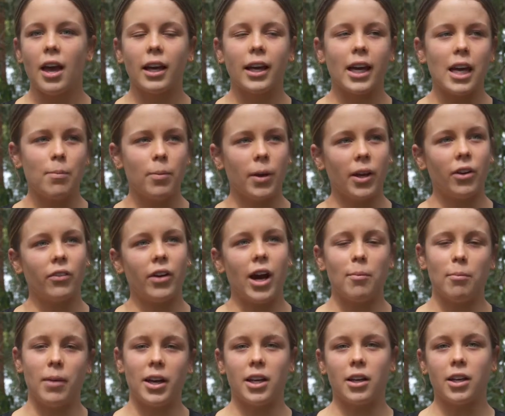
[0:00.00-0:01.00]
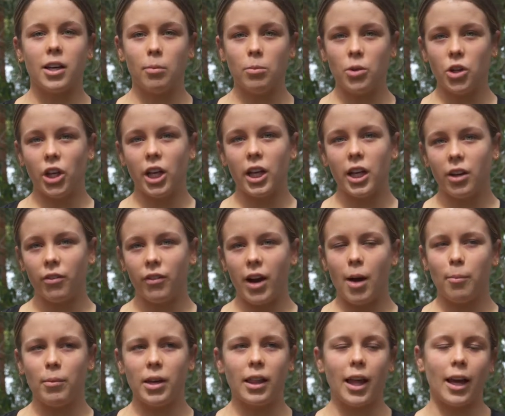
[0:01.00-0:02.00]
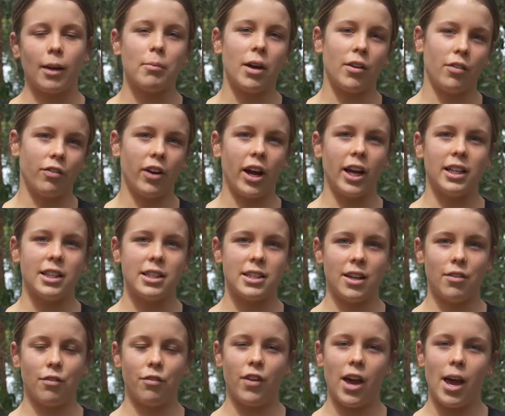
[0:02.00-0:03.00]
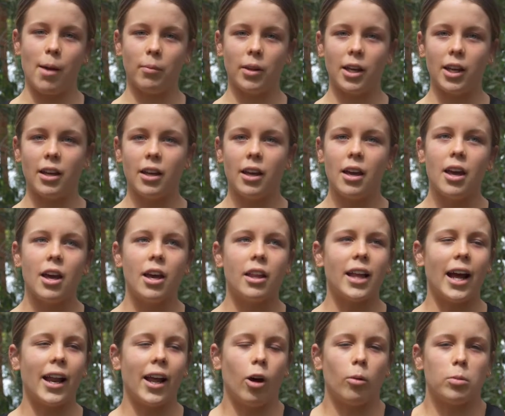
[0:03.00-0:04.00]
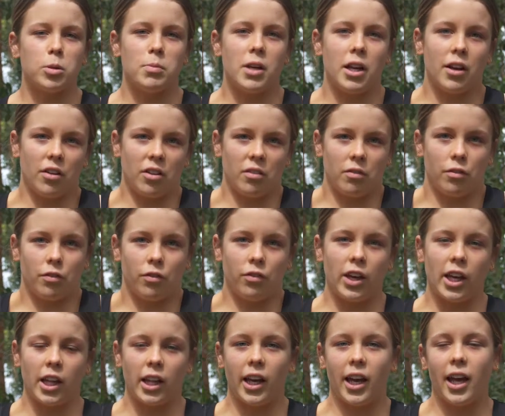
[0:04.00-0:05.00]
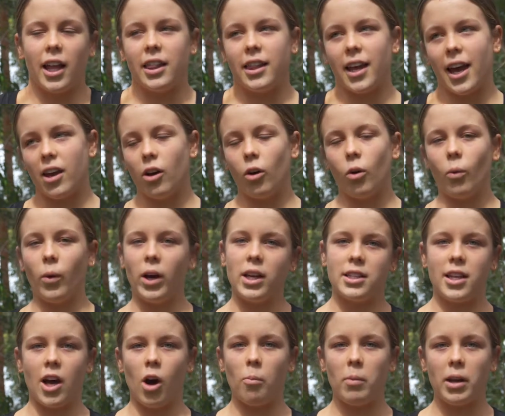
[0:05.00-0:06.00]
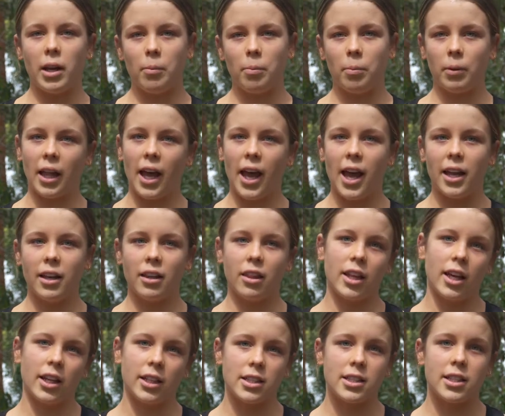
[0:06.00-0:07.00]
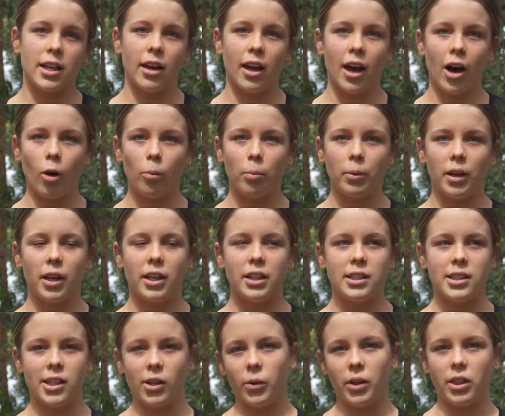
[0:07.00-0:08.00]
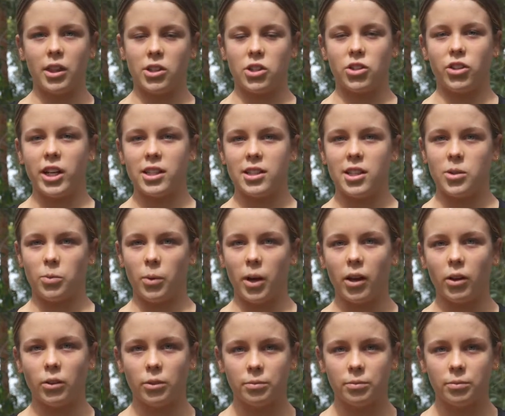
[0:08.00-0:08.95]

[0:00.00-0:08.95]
Keeping around my community around me, like my friends and family, that helps me to feel it, and they always help me to plan things to help deal with the stress as well.